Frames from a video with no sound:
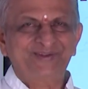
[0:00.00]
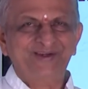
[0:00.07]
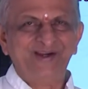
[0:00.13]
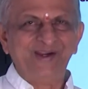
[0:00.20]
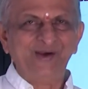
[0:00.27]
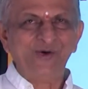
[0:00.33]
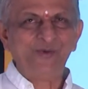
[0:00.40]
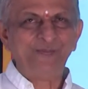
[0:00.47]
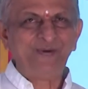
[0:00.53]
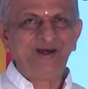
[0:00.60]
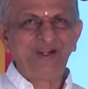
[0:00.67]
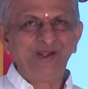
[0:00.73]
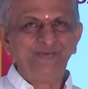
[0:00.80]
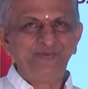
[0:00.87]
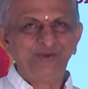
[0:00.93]
I hope
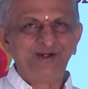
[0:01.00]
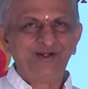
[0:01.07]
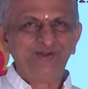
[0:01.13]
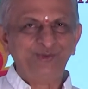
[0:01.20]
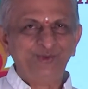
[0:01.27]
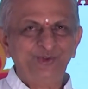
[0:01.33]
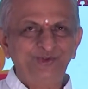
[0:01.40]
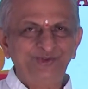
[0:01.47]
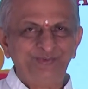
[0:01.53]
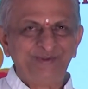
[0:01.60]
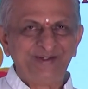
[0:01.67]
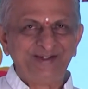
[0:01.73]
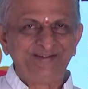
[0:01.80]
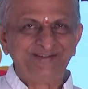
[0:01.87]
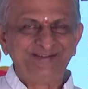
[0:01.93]
all of you are in good
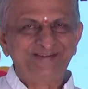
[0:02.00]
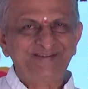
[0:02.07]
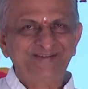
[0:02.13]
spirits.